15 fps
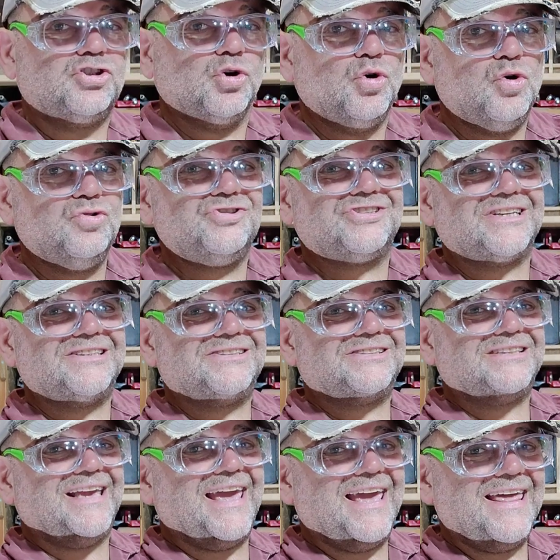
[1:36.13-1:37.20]
doors
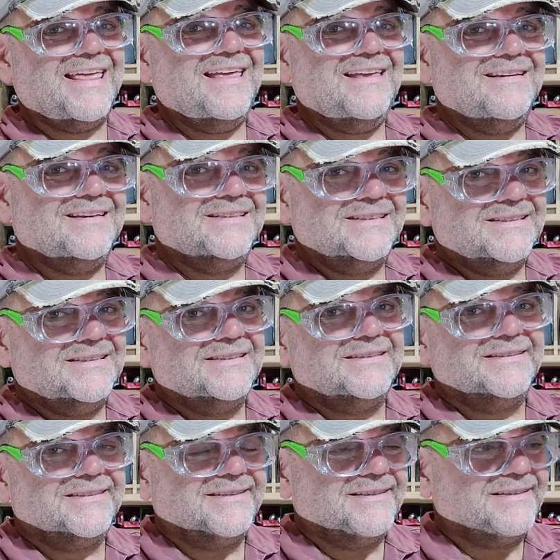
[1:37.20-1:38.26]
this year,
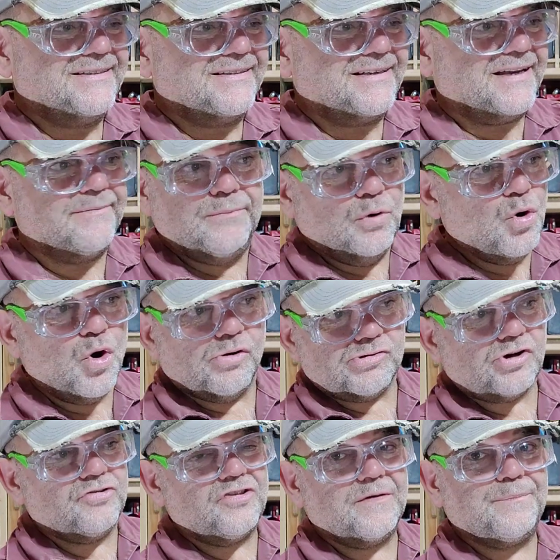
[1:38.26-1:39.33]
and
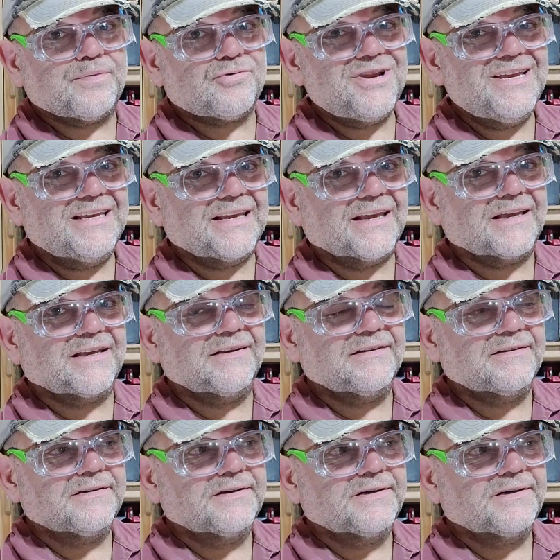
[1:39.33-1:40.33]
more are on the brink.